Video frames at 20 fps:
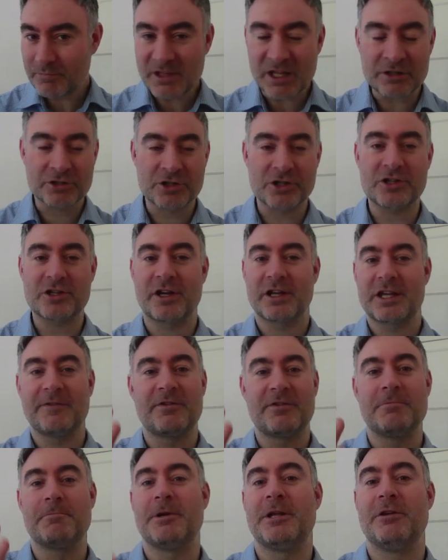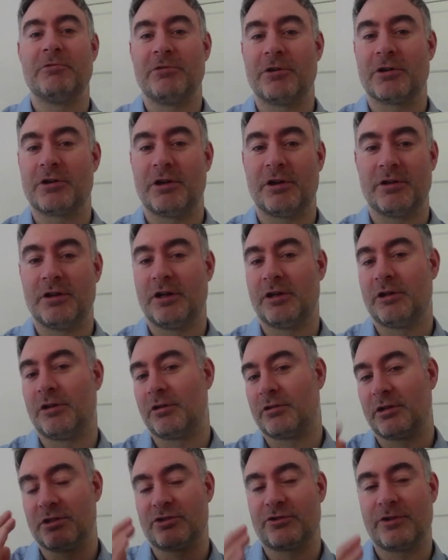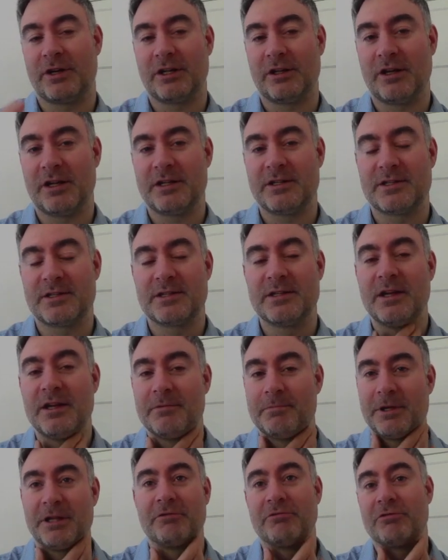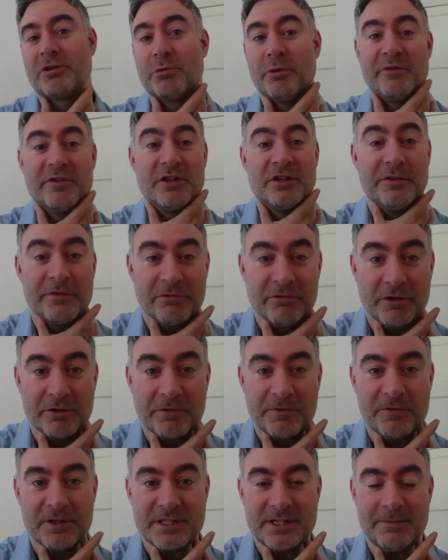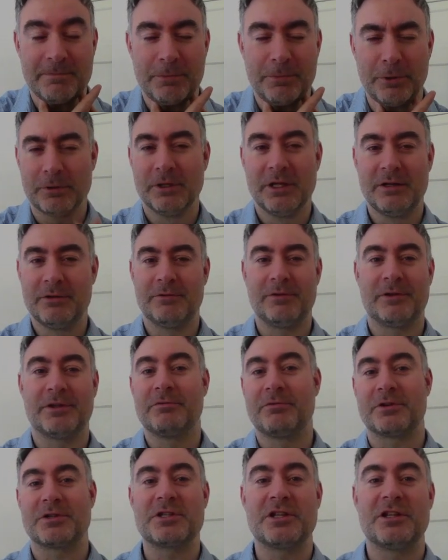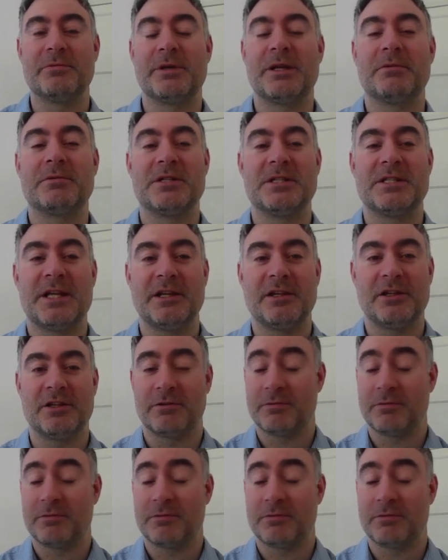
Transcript: Just like if you pin a rook along the straight lines, pin a rook with another rook, for example, well, the rook's going to be able to take you.